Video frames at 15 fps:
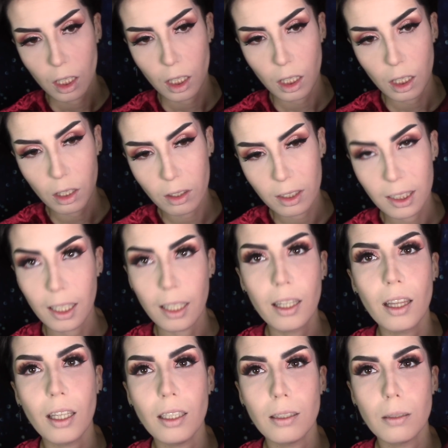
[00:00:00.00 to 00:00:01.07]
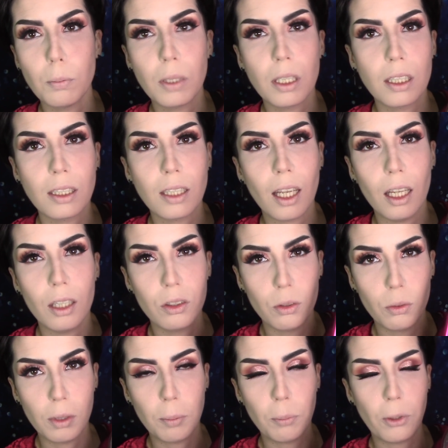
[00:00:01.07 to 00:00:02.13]
It looks like this because I had
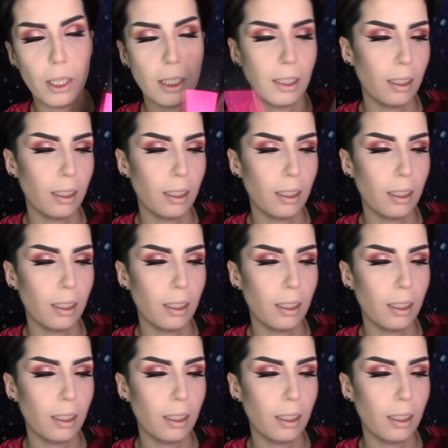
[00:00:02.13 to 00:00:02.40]
to repress